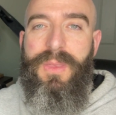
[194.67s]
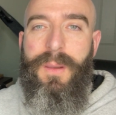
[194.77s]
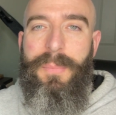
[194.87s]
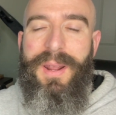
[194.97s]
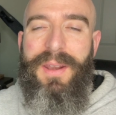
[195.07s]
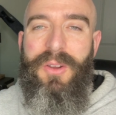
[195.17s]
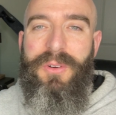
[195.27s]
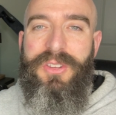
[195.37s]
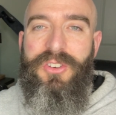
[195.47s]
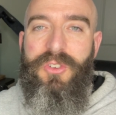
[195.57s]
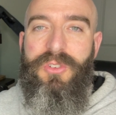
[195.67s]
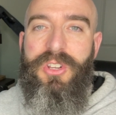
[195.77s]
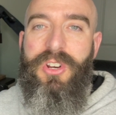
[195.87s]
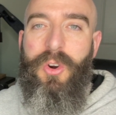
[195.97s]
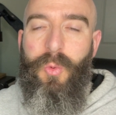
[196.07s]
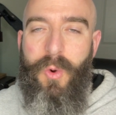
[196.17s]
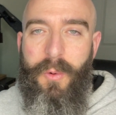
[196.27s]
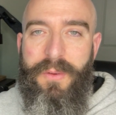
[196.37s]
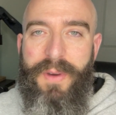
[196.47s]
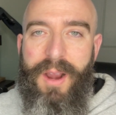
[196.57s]
but I noticed due to
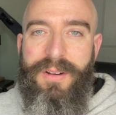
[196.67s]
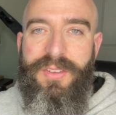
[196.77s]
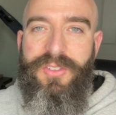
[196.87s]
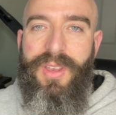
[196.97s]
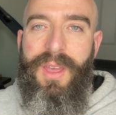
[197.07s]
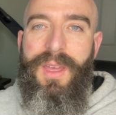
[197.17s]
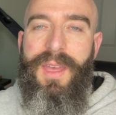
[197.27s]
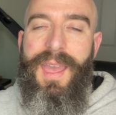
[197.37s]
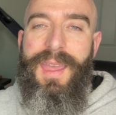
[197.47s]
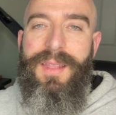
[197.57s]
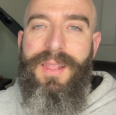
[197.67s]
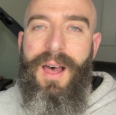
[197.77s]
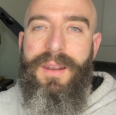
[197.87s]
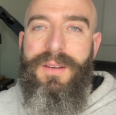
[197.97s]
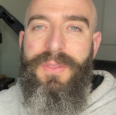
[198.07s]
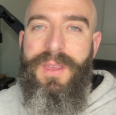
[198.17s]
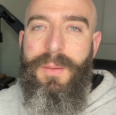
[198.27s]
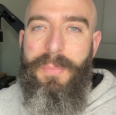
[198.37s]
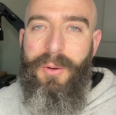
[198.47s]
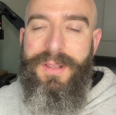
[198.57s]
coronavirus, a lot of the
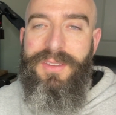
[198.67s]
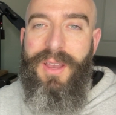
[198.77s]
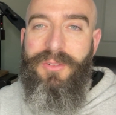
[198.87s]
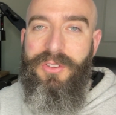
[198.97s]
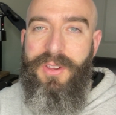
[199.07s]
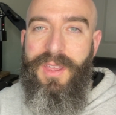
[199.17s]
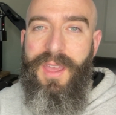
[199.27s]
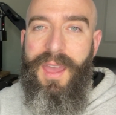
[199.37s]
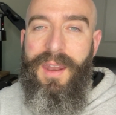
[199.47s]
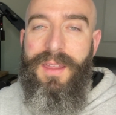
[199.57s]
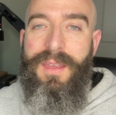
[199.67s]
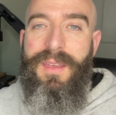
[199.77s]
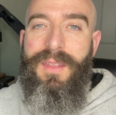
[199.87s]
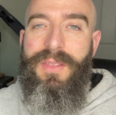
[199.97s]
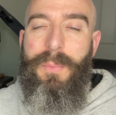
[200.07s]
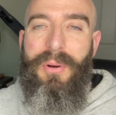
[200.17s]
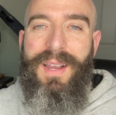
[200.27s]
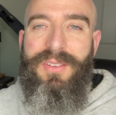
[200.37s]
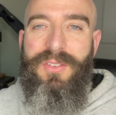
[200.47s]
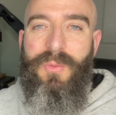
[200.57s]
components I was looking at, the
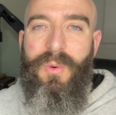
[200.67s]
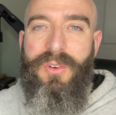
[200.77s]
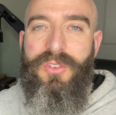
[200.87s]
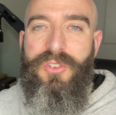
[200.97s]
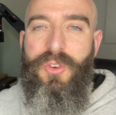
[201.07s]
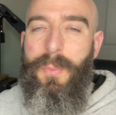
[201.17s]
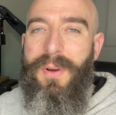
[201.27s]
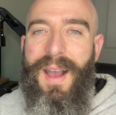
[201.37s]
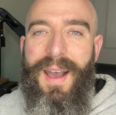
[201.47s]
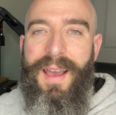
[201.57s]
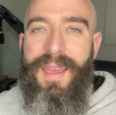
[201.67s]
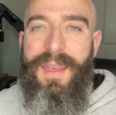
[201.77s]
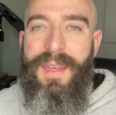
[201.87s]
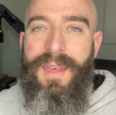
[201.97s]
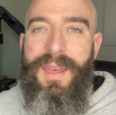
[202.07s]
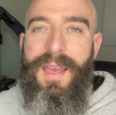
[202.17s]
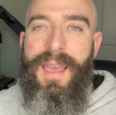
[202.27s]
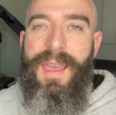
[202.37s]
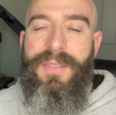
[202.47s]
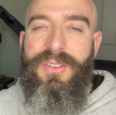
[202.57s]
prices were super high
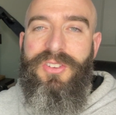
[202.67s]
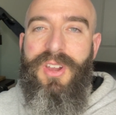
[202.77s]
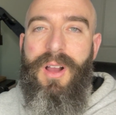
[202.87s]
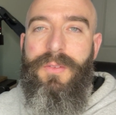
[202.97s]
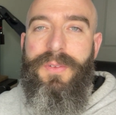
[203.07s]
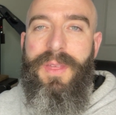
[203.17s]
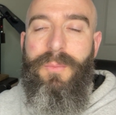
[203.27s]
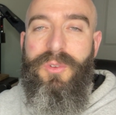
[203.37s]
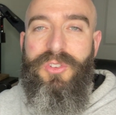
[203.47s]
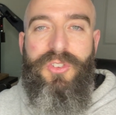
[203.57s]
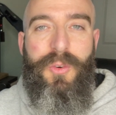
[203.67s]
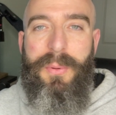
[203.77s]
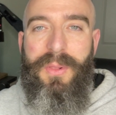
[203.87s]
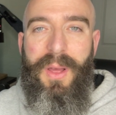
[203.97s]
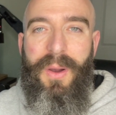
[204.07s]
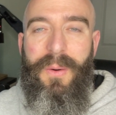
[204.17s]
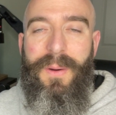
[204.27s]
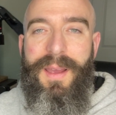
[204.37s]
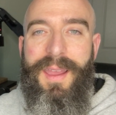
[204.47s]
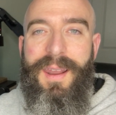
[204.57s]
and the stock for them was super low,
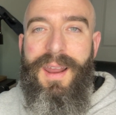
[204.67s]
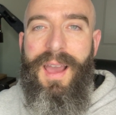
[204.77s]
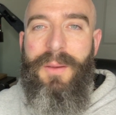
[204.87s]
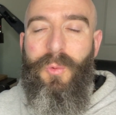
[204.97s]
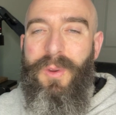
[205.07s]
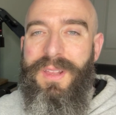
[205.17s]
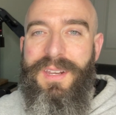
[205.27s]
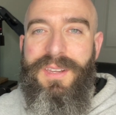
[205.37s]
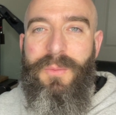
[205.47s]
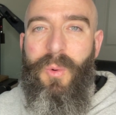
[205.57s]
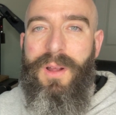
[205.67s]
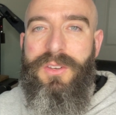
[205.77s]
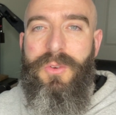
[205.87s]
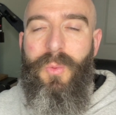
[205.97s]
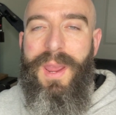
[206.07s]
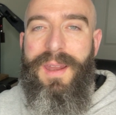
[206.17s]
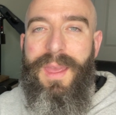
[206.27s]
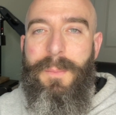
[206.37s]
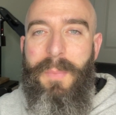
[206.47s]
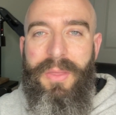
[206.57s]
and I really didn't want to wait a
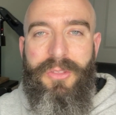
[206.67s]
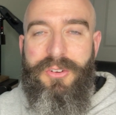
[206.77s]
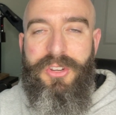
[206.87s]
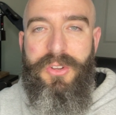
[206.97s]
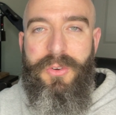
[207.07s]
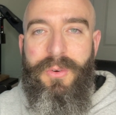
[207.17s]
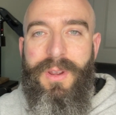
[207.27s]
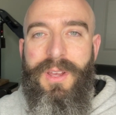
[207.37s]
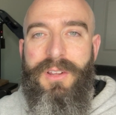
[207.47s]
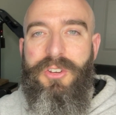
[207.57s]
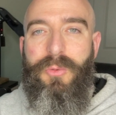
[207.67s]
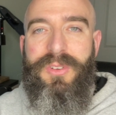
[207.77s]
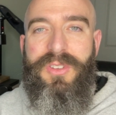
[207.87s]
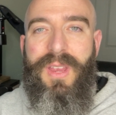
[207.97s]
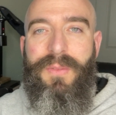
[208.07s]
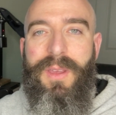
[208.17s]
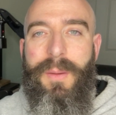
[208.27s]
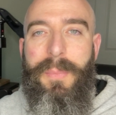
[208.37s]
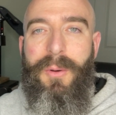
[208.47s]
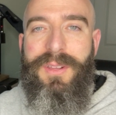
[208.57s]
month or two to receive the
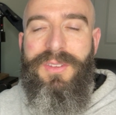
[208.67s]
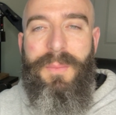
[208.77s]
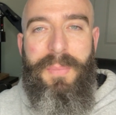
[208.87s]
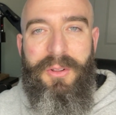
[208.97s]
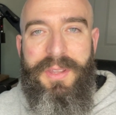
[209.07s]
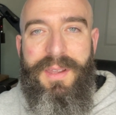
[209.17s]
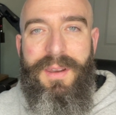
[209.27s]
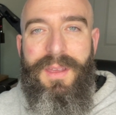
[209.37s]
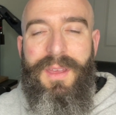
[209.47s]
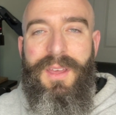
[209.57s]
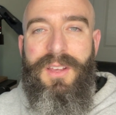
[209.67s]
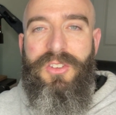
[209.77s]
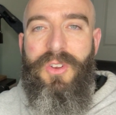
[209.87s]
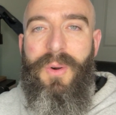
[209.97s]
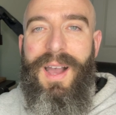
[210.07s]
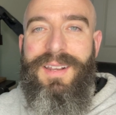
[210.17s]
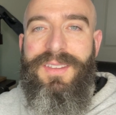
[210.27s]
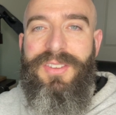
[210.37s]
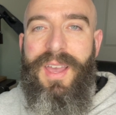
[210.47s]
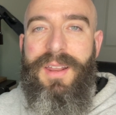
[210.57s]
components to build it. So I
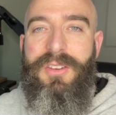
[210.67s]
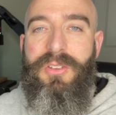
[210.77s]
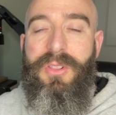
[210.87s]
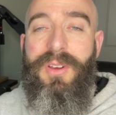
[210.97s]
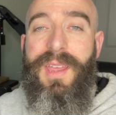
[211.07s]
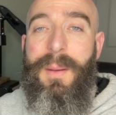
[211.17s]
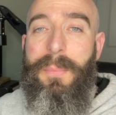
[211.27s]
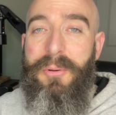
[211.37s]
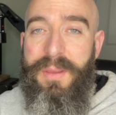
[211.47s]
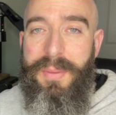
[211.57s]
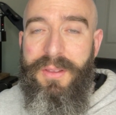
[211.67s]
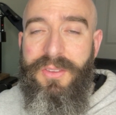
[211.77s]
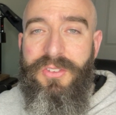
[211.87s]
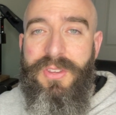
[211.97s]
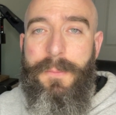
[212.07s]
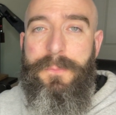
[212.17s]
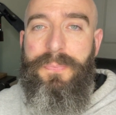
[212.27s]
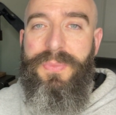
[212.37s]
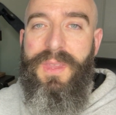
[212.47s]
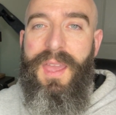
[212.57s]
decided to look at pre-builds,
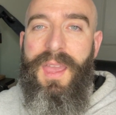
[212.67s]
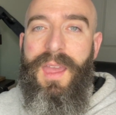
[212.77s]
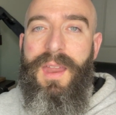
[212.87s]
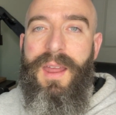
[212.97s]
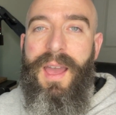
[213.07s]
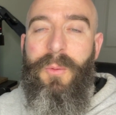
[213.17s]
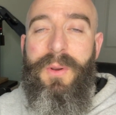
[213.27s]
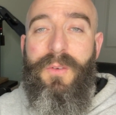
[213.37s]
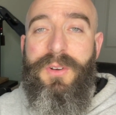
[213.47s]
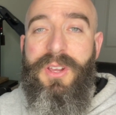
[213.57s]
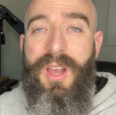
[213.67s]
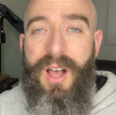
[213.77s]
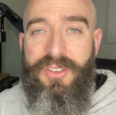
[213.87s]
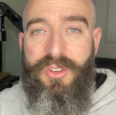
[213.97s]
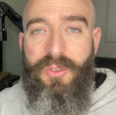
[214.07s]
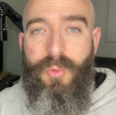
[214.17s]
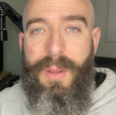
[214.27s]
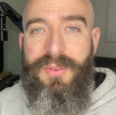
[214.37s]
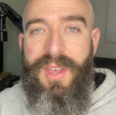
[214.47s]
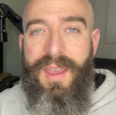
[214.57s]
and I went over to Costco's
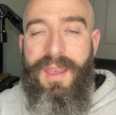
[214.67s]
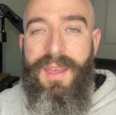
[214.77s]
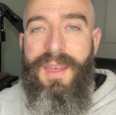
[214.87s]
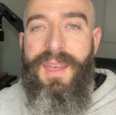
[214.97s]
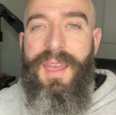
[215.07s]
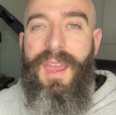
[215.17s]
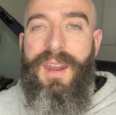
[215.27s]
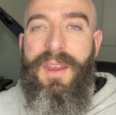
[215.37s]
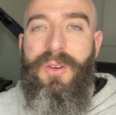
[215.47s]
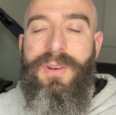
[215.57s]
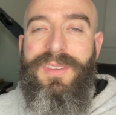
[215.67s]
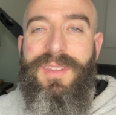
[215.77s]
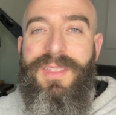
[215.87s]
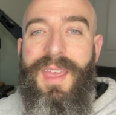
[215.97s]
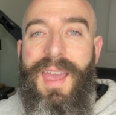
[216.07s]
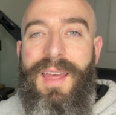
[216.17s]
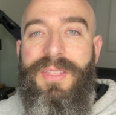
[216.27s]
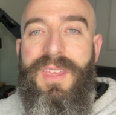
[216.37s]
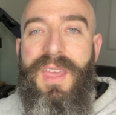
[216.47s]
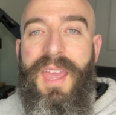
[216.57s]
website and I noticed that they had
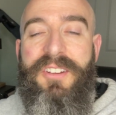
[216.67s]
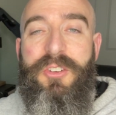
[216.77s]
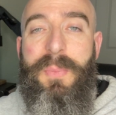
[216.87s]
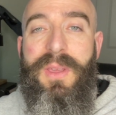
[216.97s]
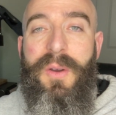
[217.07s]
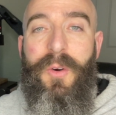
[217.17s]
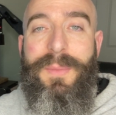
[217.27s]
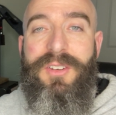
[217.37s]
the HP Omen